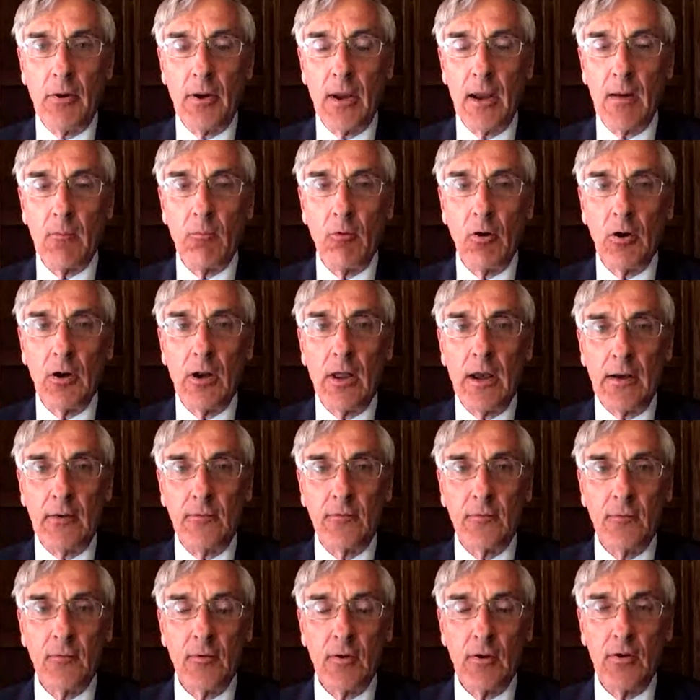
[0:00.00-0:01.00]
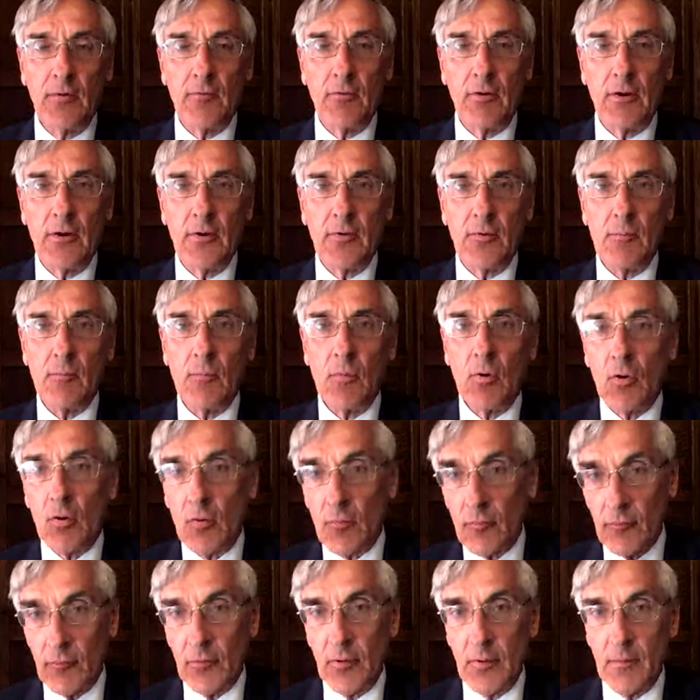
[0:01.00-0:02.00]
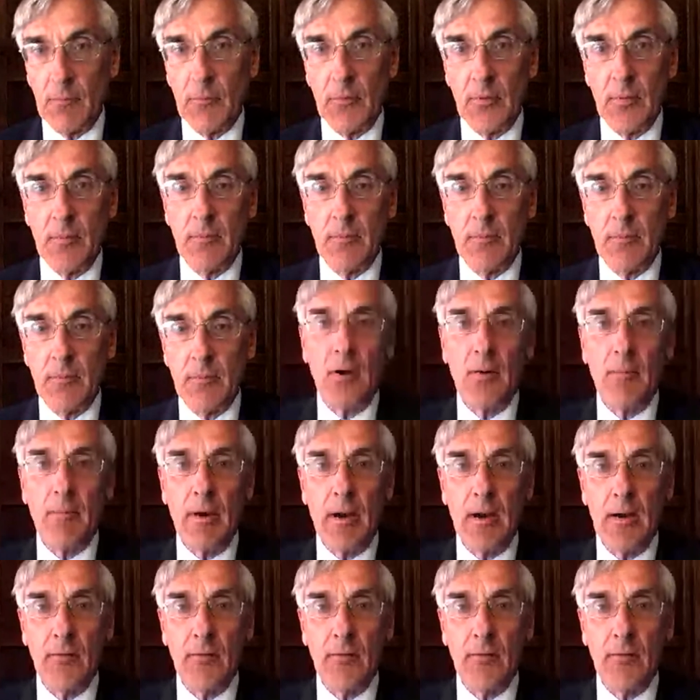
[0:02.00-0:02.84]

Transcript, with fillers: Uh, but I would like to have heard rather more from them uh,